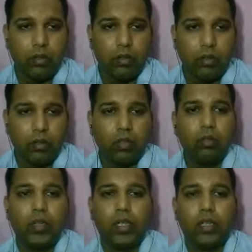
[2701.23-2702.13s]
No
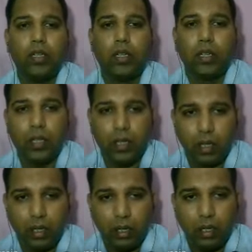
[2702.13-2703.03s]
material
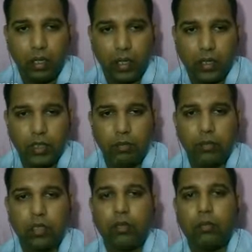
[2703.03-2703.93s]
except
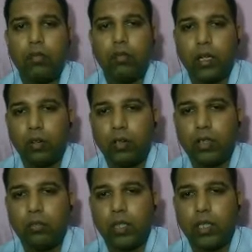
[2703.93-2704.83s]
the
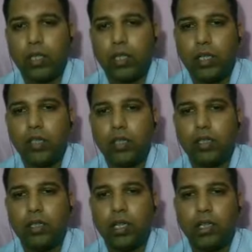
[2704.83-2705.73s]
biological material
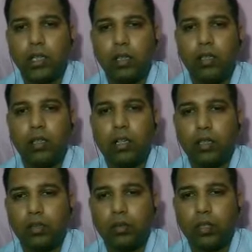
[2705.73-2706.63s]
that are
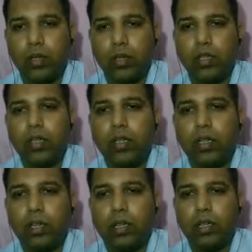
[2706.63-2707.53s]
to remain
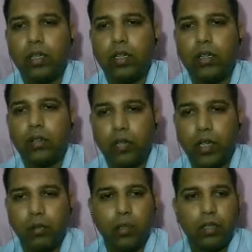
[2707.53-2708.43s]
in a
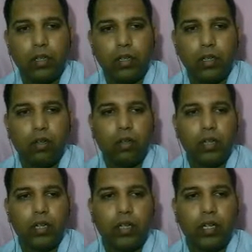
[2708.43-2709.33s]
viable or
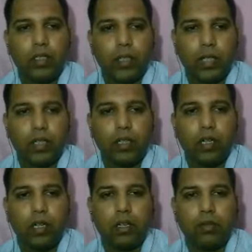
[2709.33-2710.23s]
intact state
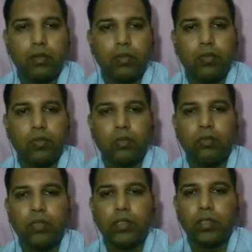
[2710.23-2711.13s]
are removed from
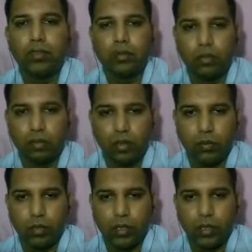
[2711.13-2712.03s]
BSL-4
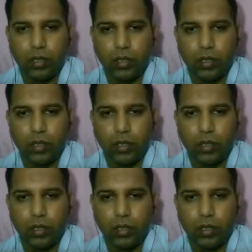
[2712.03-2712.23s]
laboratory,